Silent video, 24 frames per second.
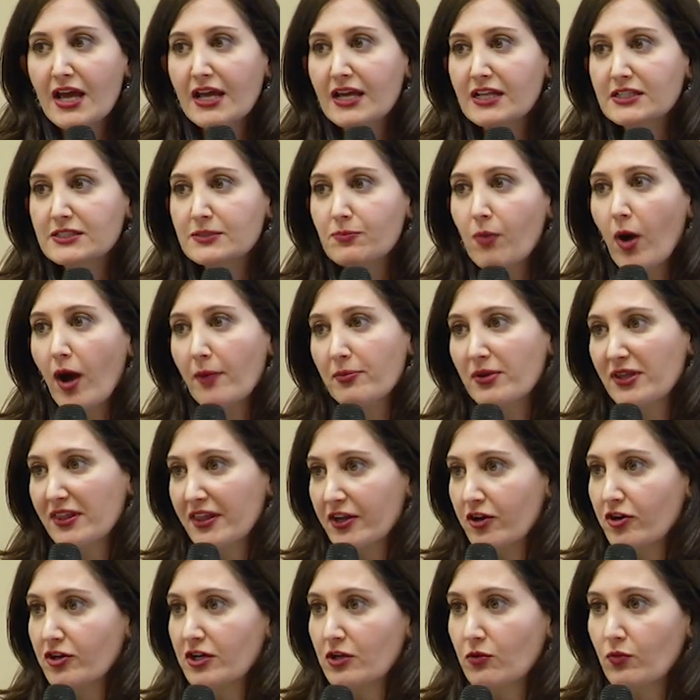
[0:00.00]
Its
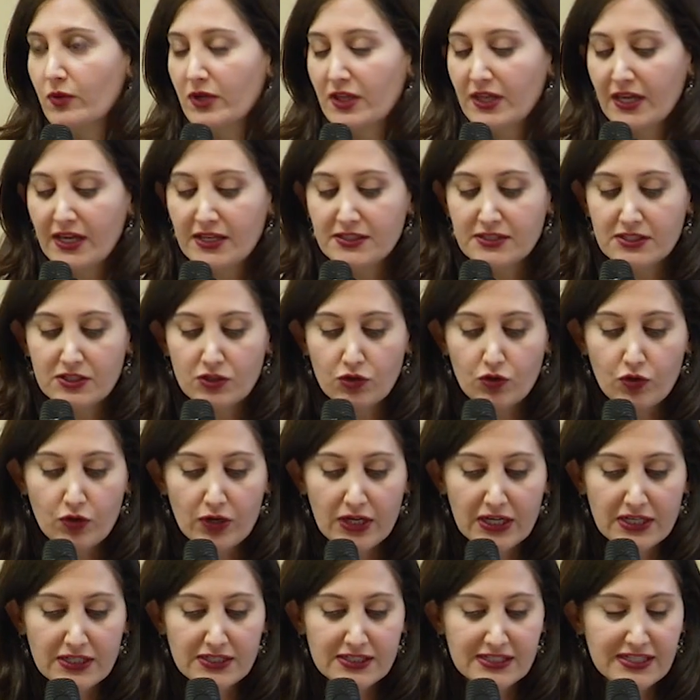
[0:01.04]
popularity really has
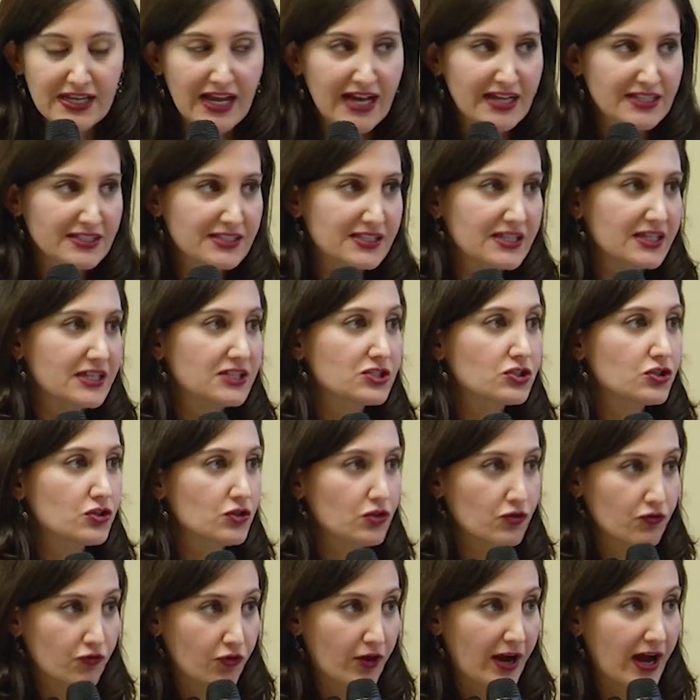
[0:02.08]
increased as the
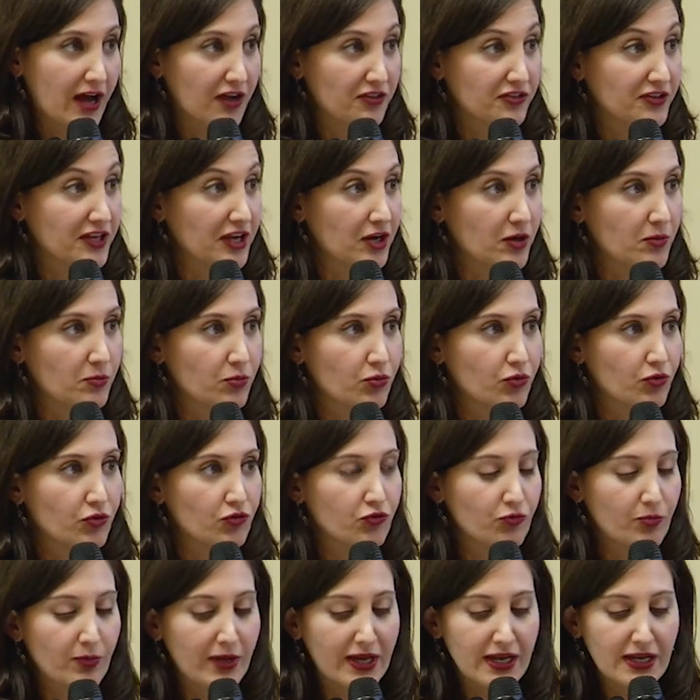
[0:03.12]
Institute for Healthcare
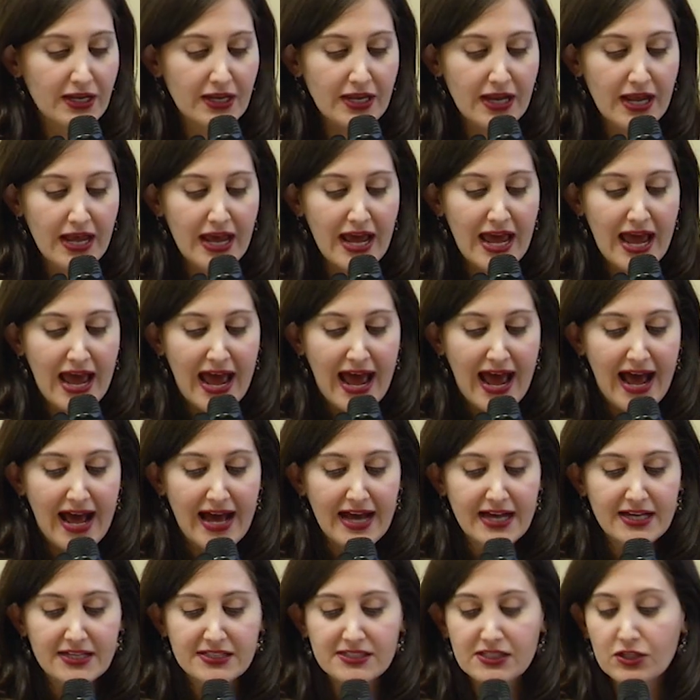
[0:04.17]
Improvement
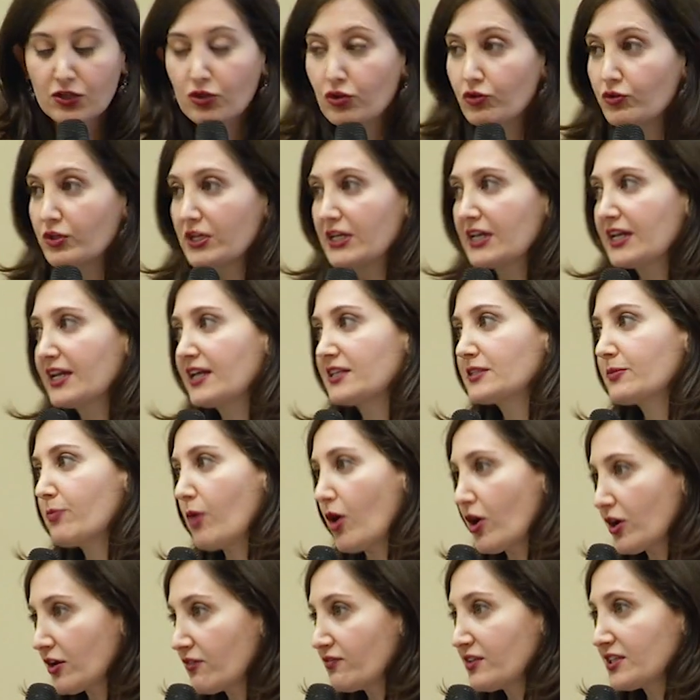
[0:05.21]
has included it as
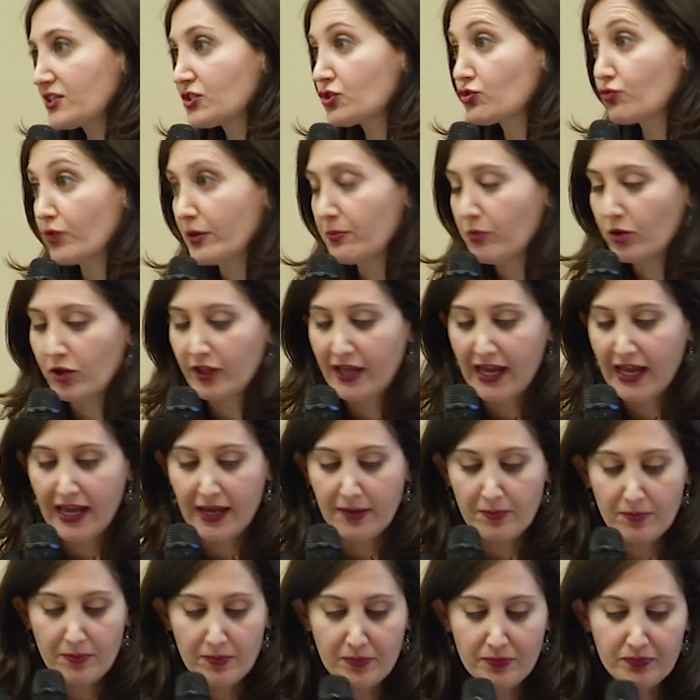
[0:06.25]
part of its triple
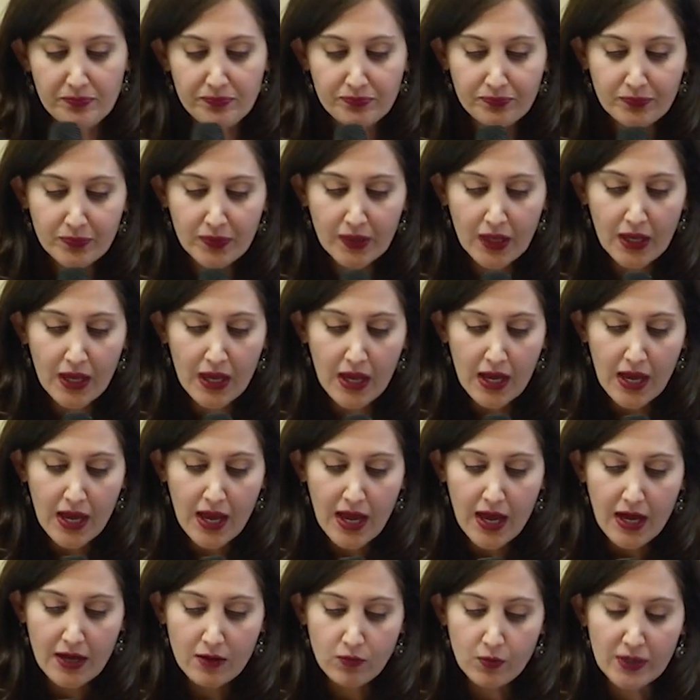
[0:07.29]
aim,
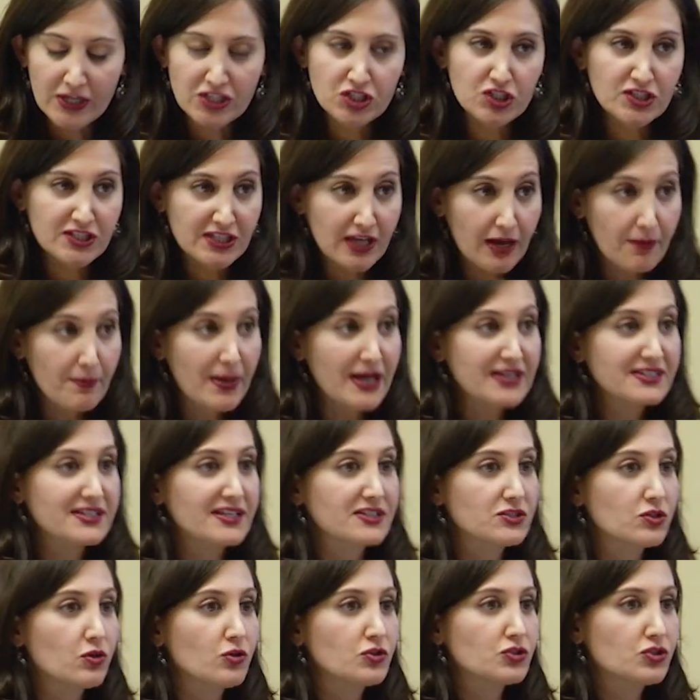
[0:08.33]
which CMS
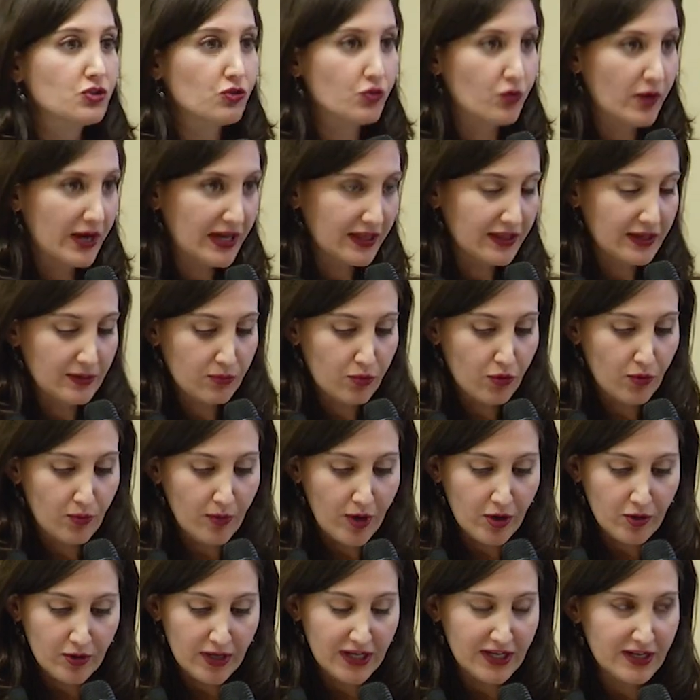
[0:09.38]
has also greatly
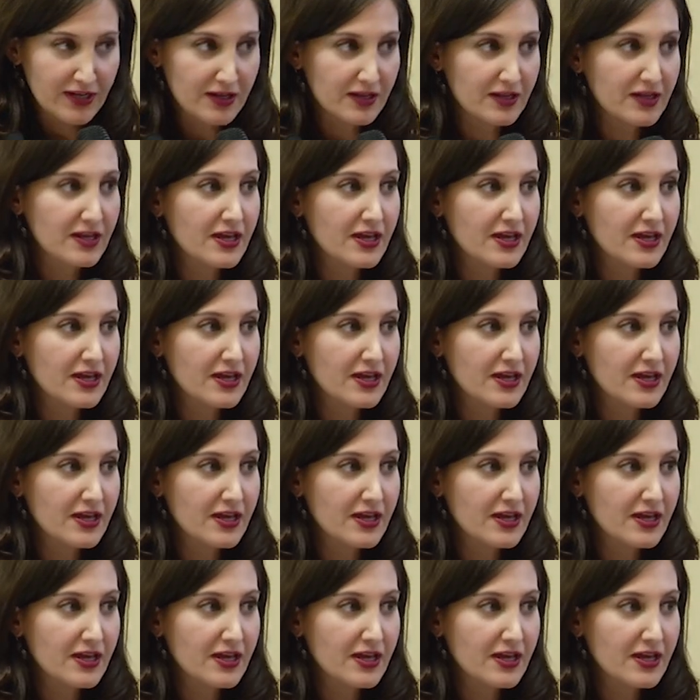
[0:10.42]
promoted.